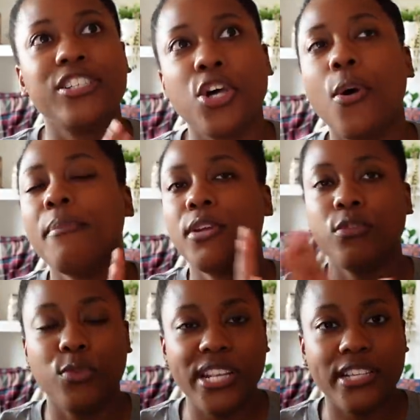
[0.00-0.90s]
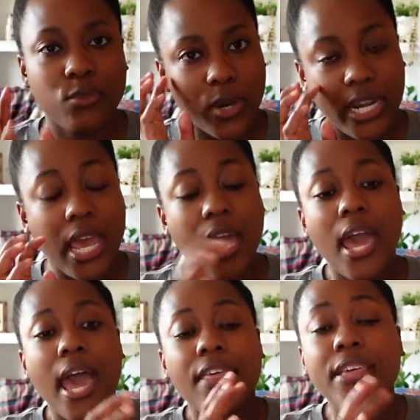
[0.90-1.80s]
So I'm gonna read this one
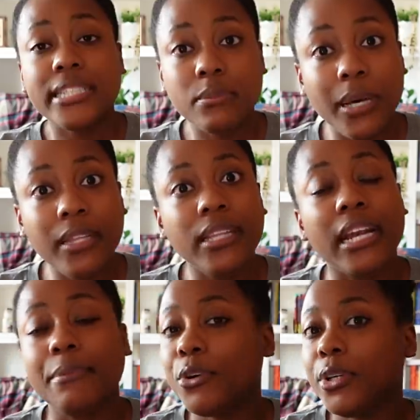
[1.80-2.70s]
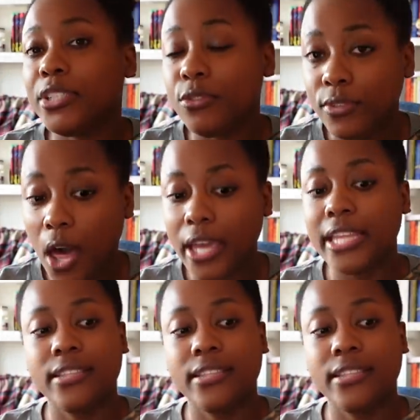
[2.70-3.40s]
this month, and I'm going to vlog it.